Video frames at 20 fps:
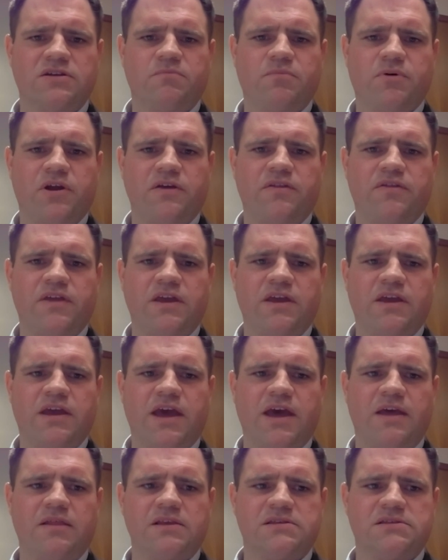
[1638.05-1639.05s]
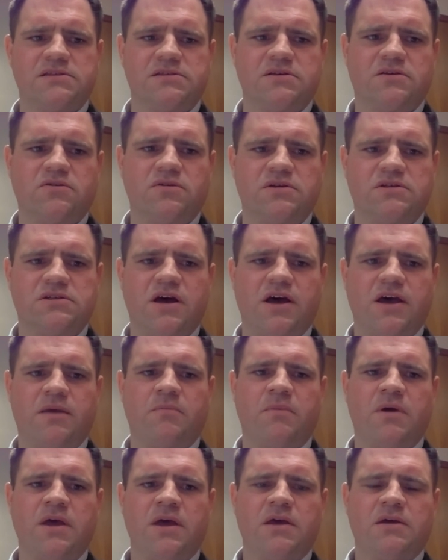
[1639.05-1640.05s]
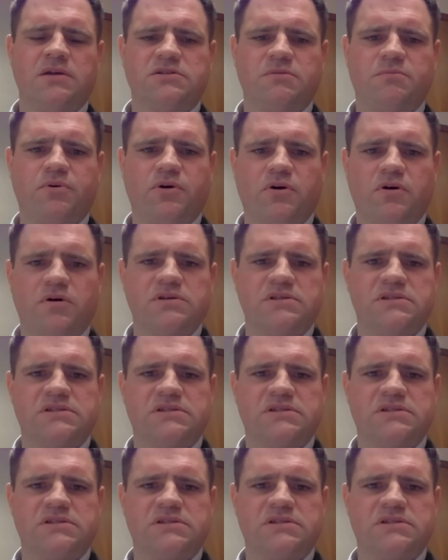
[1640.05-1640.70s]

but I think this is a good time to pause,